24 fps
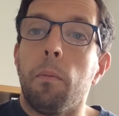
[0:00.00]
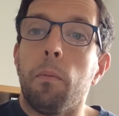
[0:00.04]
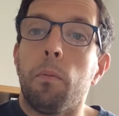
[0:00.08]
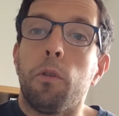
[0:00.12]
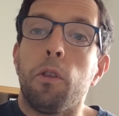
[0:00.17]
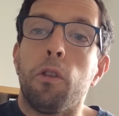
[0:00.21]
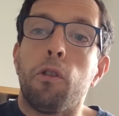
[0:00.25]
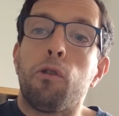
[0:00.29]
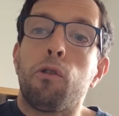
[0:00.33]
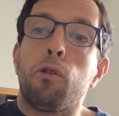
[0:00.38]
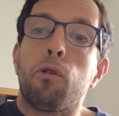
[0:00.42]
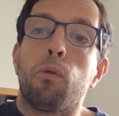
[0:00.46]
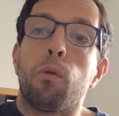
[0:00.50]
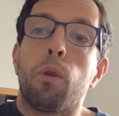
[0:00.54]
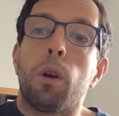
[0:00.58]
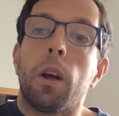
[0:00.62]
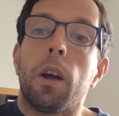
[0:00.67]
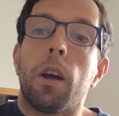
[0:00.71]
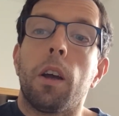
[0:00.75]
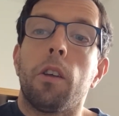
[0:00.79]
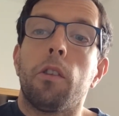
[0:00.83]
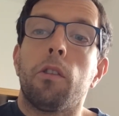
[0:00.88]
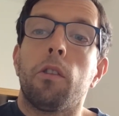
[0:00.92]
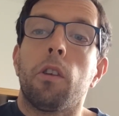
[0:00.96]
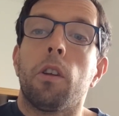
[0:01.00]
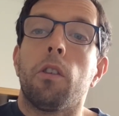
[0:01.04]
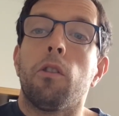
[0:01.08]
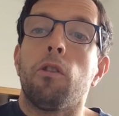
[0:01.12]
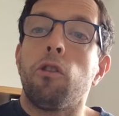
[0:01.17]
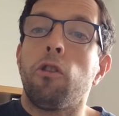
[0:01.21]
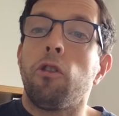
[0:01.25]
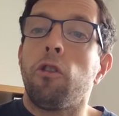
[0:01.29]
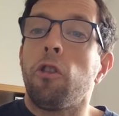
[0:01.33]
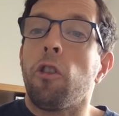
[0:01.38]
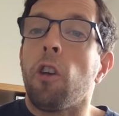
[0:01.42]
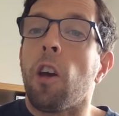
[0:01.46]
disgrace and
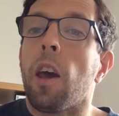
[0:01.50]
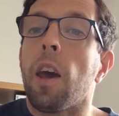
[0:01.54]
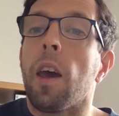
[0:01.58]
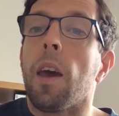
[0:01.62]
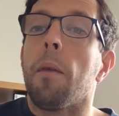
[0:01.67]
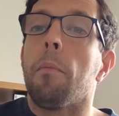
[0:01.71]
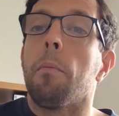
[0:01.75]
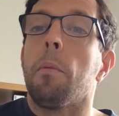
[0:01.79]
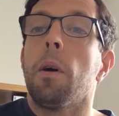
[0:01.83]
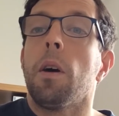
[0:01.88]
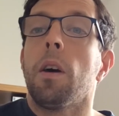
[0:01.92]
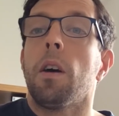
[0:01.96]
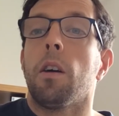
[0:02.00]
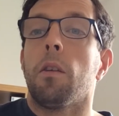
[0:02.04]
shame